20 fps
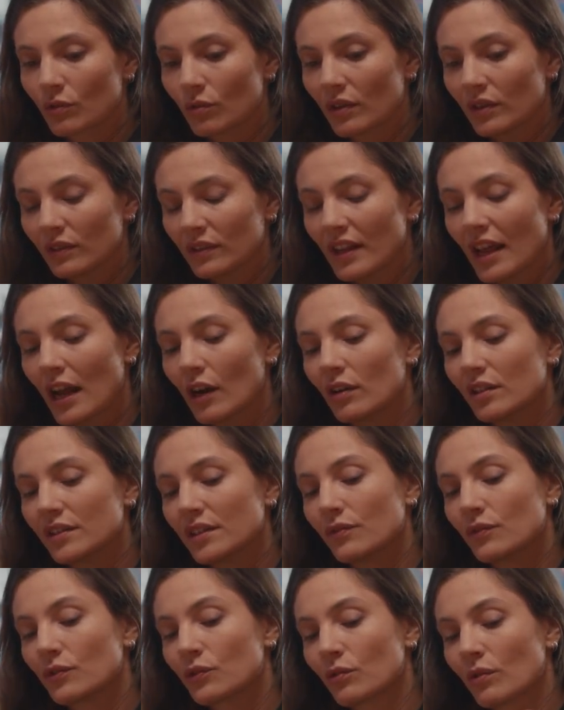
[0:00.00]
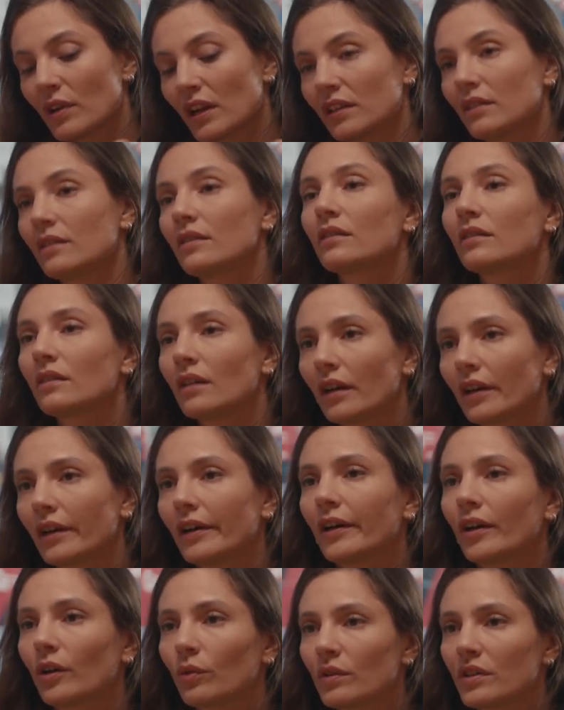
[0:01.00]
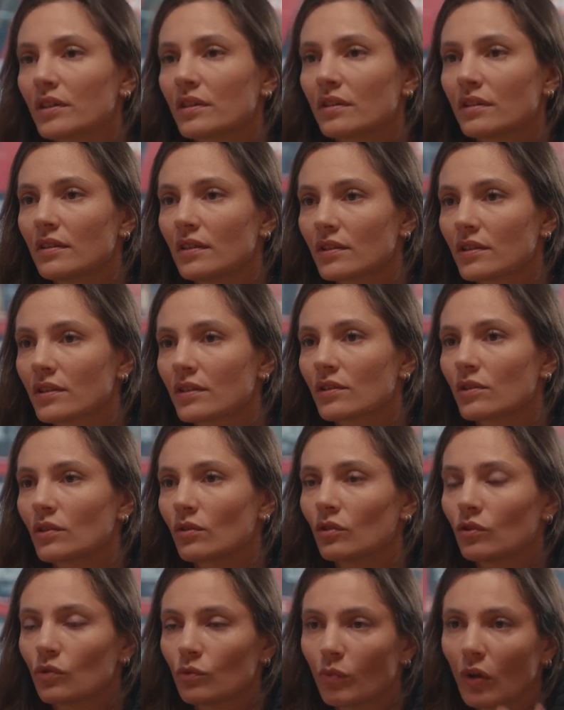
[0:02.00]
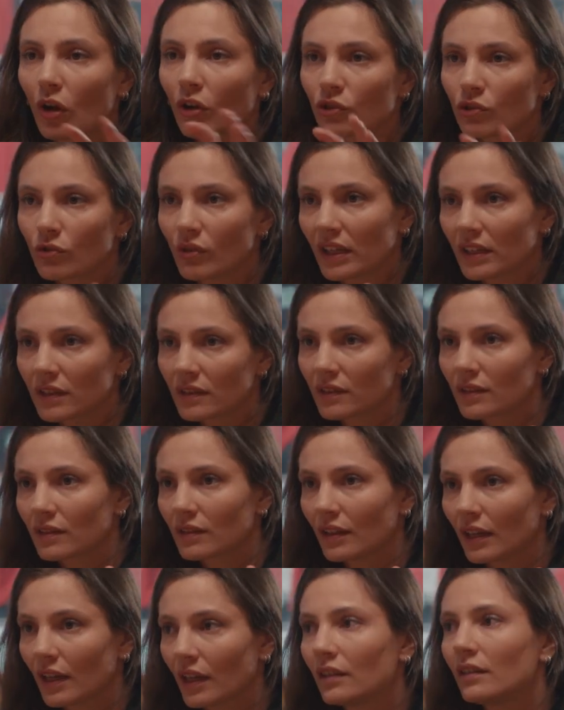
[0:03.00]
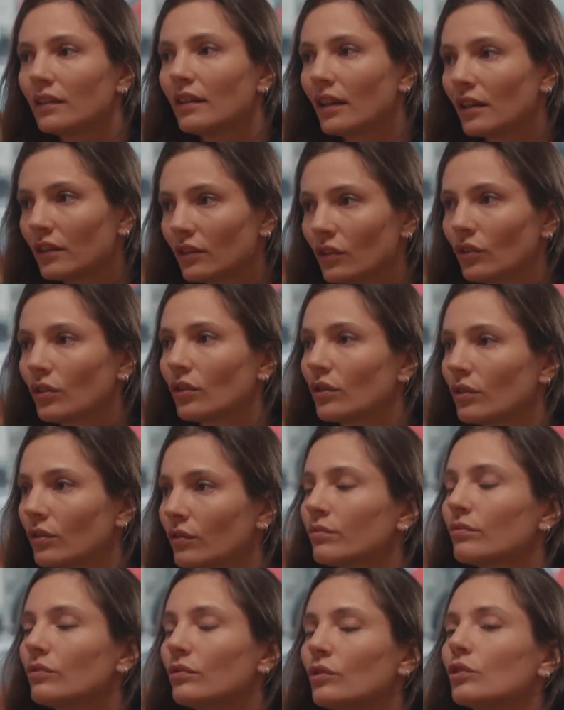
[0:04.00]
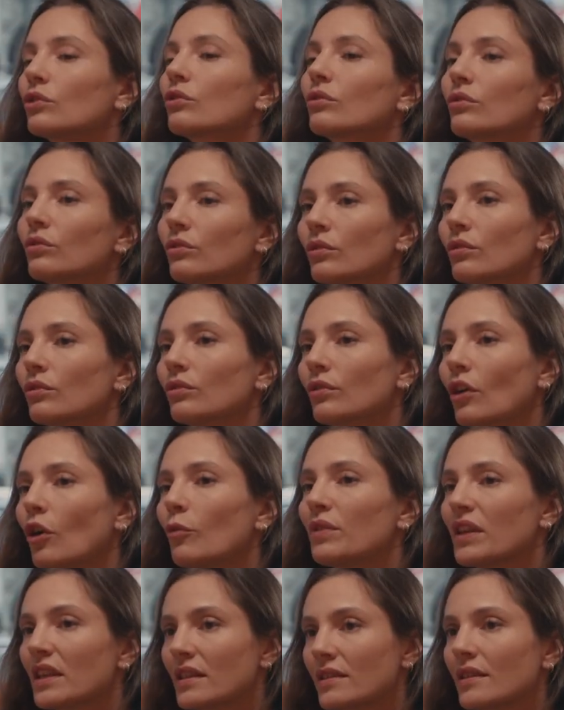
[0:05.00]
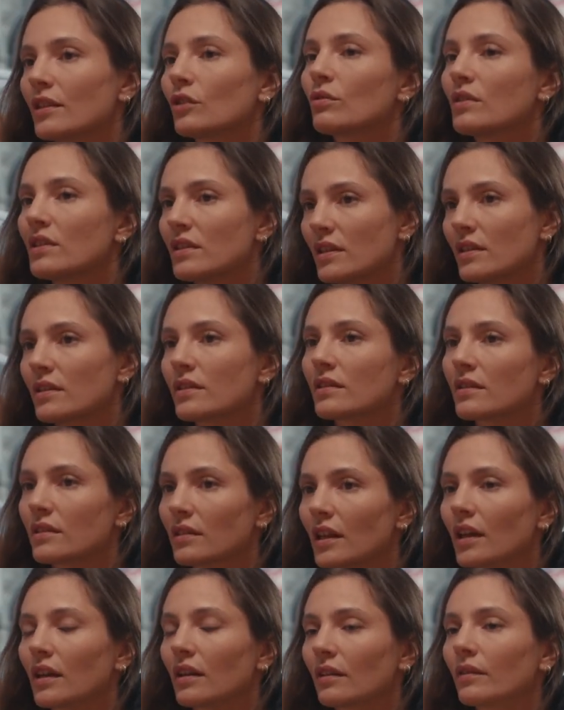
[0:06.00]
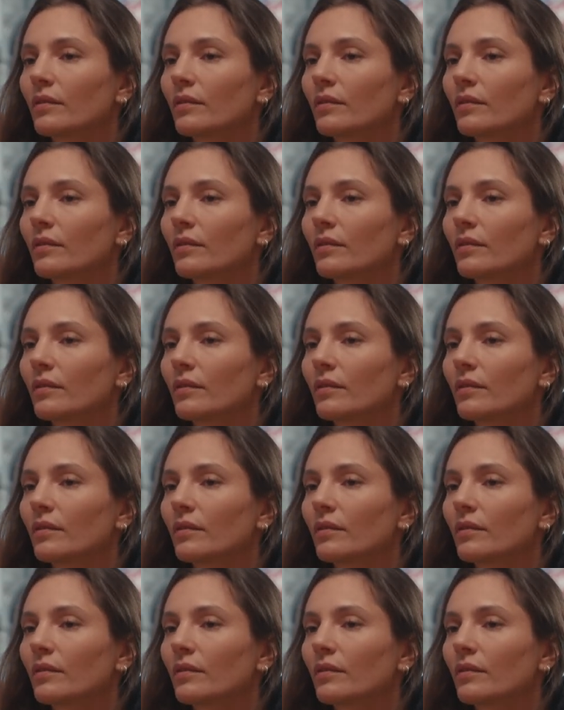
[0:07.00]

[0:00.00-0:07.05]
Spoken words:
narrative thread with this the portrait and then the opiacé crisis. Yeah.